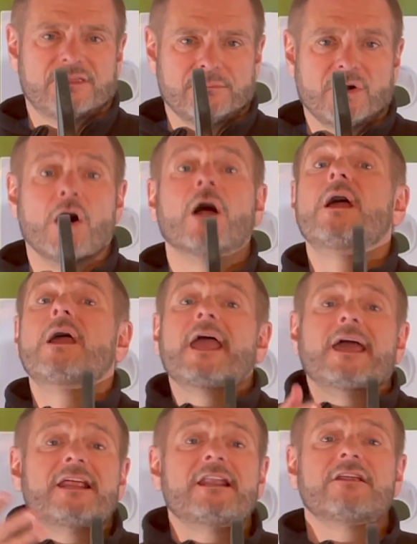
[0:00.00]
the ball,
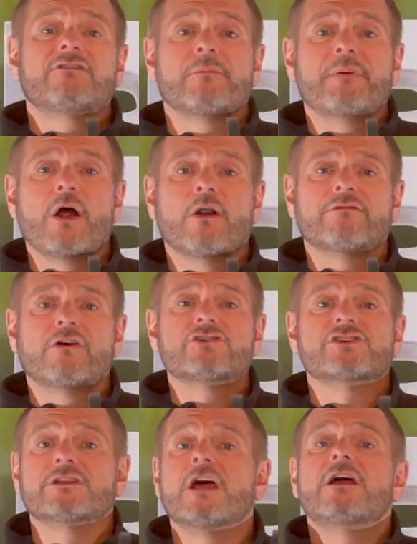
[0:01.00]
and it is the power
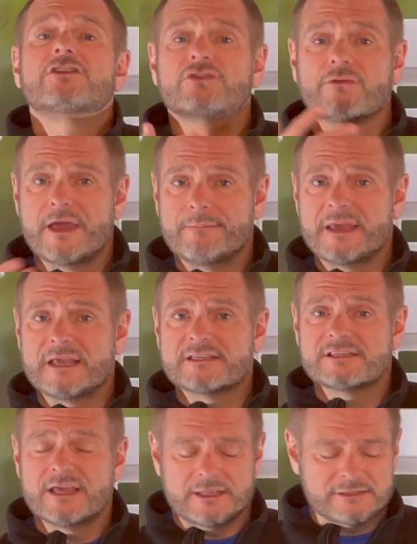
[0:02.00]
version, so that makes
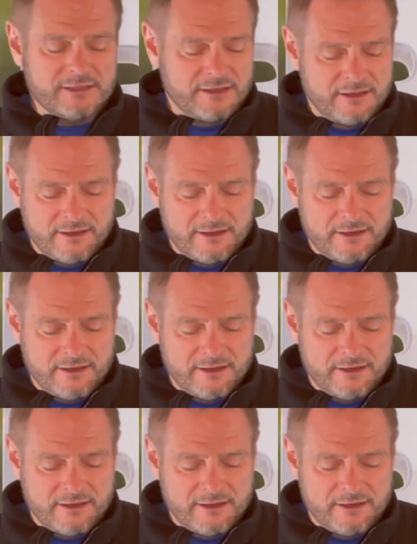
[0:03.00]
sense.